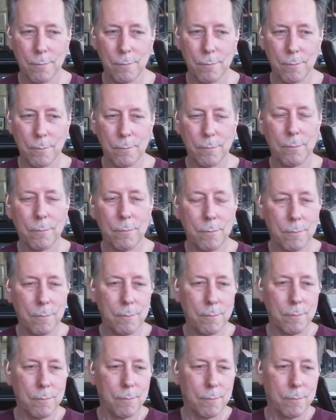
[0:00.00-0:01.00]

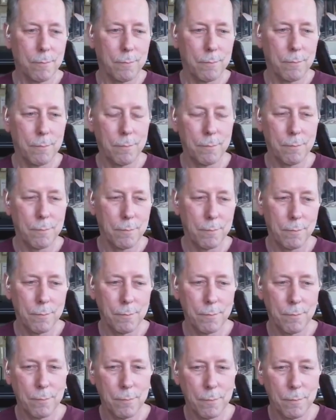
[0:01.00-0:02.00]

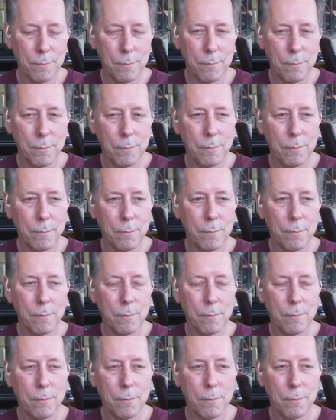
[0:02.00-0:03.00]

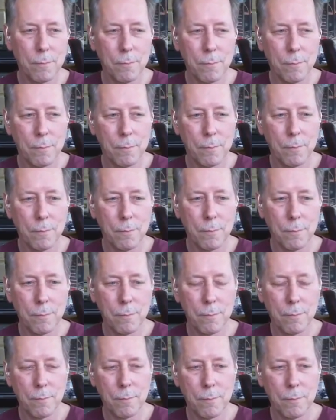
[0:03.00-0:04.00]

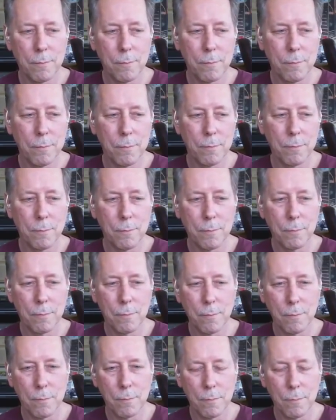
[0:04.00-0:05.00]

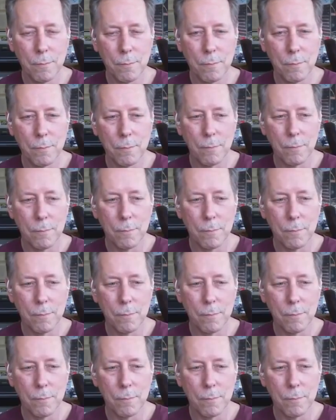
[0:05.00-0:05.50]
(silent)